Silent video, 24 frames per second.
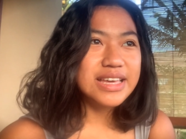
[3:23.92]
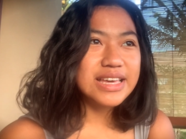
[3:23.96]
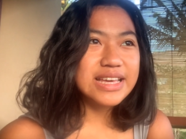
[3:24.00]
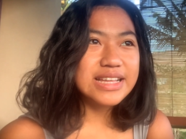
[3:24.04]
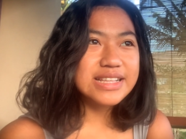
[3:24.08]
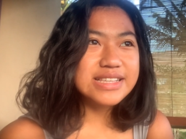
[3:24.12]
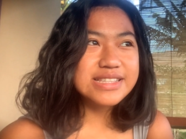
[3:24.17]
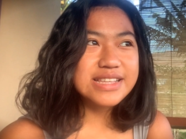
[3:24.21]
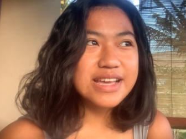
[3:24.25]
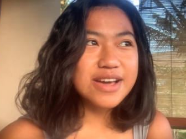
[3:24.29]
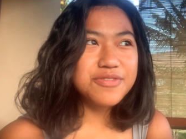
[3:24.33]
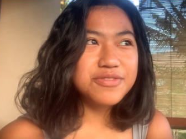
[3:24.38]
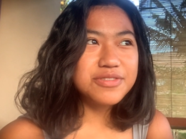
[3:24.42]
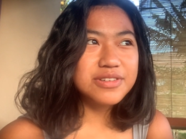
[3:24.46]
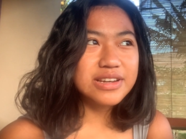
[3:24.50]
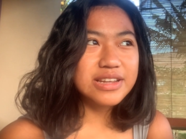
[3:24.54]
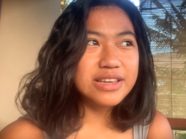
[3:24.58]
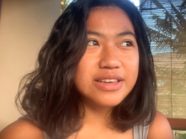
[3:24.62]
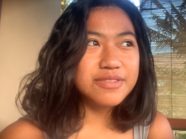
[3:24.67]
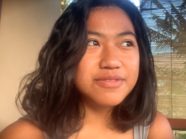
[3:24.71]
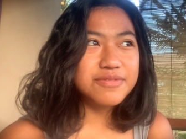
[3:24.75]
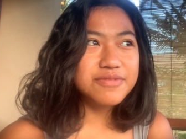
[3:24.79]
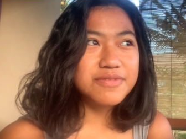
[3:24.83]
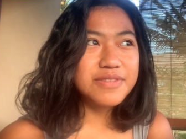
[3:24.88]
It's
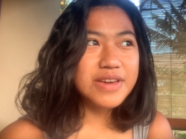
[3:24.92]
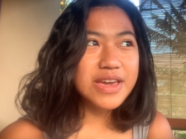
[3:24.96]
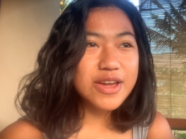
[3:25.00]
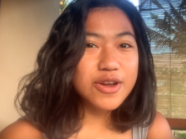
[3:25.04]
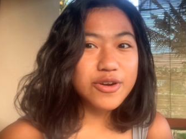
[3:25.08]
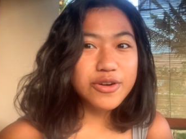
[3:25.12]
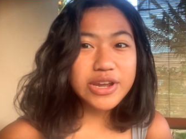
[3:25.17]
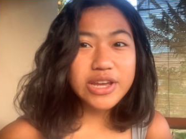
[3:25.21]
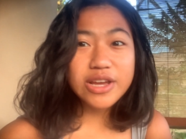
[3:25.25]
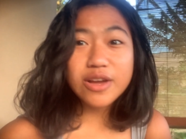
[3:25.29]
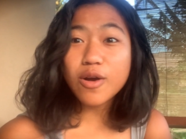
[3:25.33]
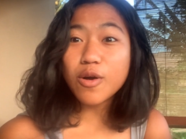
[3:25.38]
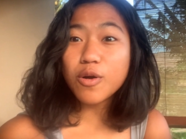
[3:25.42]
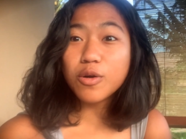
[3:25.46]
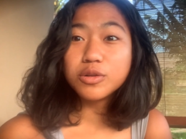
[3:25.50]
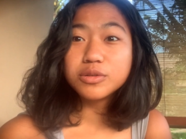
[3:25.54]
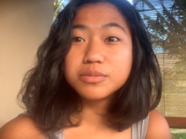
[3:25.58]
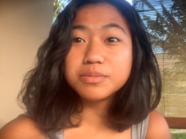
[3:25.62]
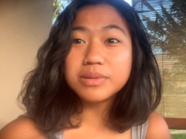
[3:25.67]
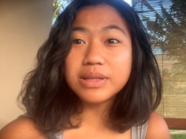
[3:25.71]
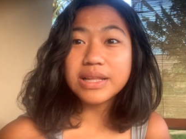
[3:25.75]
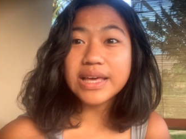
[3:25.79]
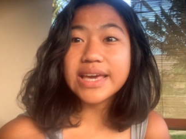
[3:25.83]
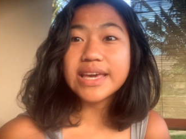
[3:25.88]
definitely a very
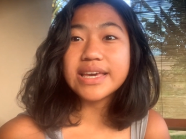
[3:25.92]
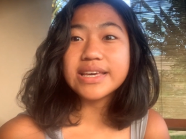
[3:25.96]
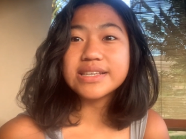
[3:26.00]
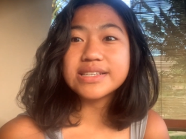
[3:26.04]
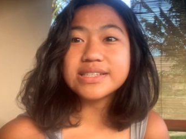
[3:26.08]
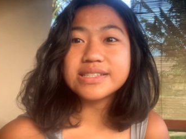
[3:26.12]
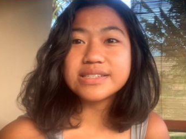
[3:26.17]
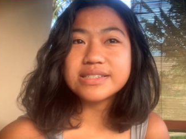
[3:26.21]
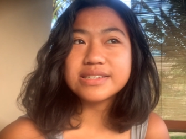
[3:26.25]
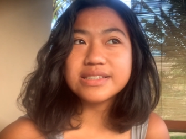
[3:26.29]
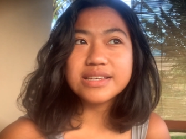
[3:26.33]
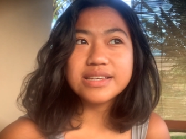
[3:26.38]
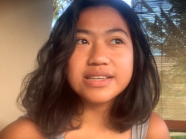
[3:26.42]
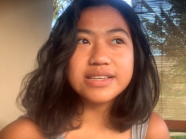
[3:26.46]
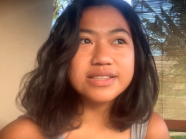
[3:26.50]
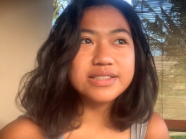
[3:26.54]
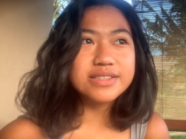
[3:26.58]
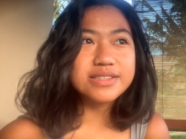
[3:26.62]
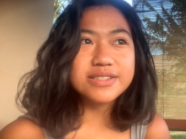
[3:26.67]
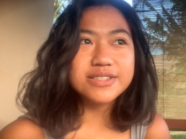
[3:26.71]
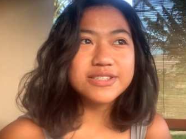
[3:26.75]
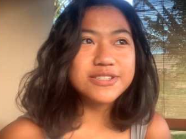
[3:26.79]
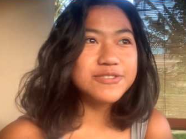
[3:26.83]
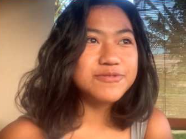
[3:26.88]
cold place.
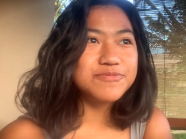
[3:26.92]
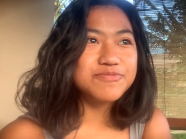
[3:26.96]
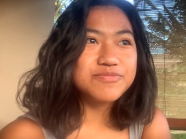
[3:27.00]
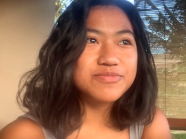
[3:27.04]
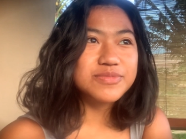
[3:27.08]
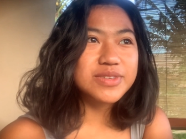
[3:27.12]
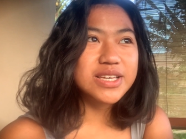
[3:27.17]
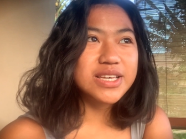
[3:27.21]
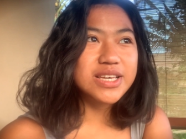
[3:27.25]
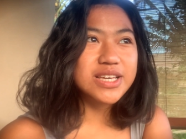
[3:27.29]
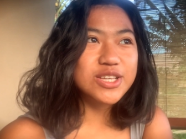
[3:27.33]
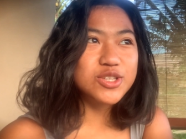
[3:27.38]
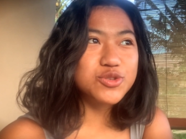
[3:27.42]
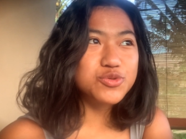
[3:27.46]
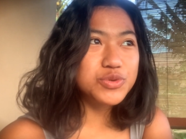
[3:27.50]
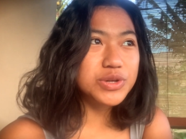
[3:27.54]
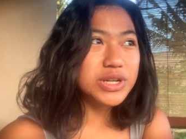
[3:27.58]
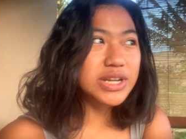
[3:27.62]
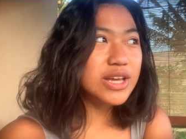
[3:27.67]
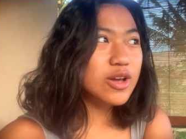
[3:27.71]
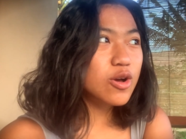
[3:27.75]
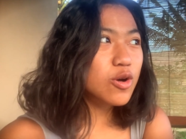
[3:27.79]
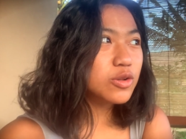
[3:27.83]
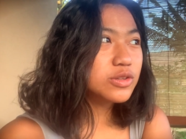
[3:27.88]
It's it's
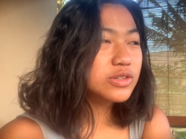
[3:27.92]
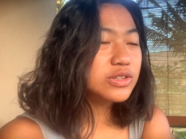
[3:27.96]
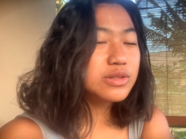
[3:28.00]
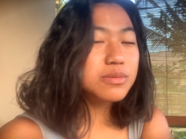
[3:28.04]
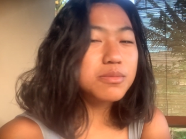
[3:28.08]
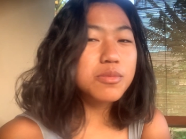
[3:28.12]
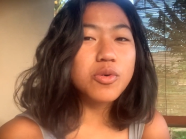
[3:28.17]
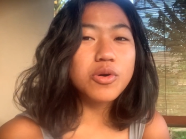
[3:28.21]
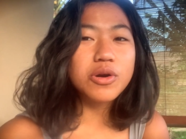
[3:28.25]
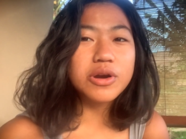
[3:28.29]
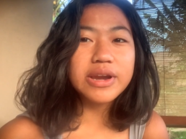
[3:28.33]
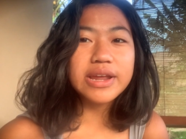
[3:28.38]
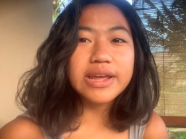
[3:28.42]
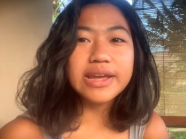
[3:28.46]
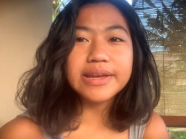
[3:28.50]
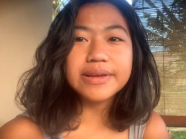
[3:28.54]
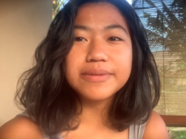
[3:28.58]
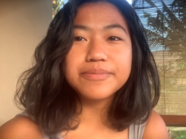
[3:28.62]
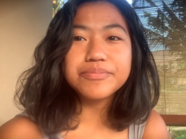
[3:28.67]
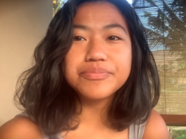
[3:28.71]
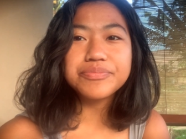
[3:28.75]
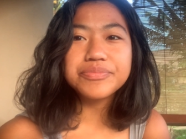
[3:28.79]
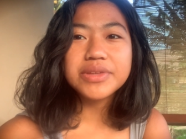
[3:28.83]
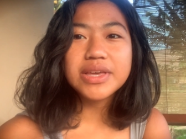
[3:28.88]
really cold in the
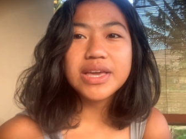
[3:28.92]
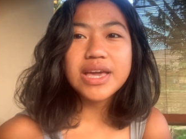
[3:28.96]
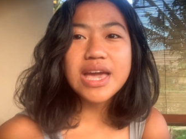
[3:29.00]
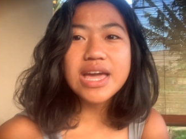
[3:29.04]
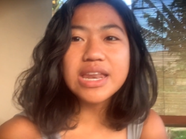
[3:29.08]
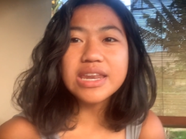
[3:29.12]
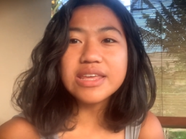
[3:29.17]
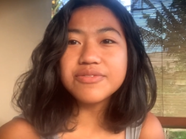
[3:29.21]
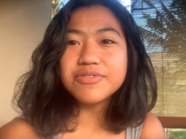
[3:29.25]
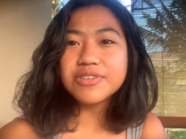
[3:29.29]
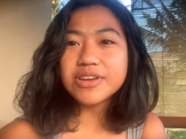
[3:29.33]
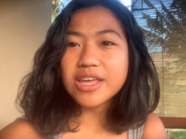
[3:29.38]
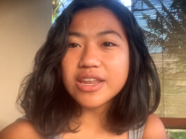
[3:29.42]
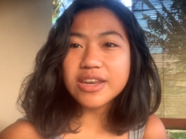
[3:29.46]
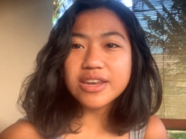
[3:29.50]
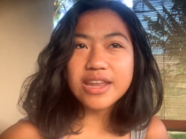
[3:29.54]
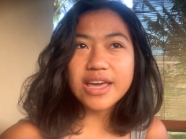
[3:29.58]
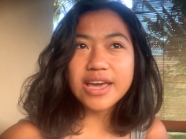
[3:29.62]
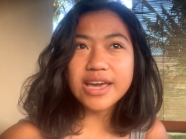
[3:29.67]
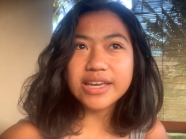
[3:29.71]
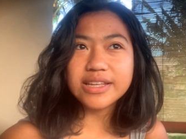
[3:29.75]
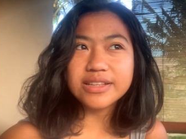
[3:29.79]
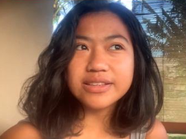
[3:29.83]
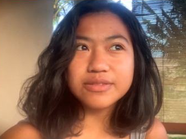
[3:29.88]
morning. And even at
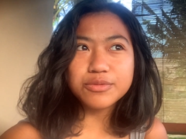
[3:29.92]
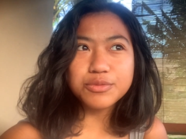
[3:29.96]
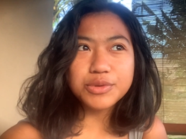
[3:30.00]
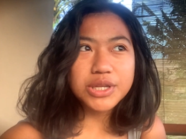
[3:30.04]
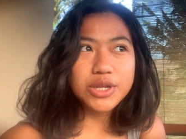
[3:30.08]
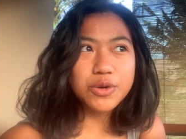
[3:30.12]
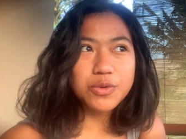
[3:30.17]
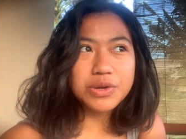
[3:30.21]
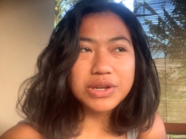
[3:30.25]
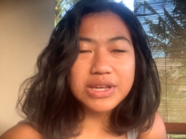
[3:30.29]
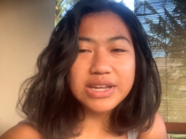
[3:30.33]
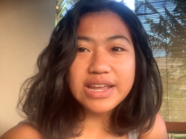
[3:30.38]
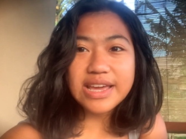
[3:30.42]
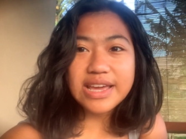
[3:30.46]
night, we don't need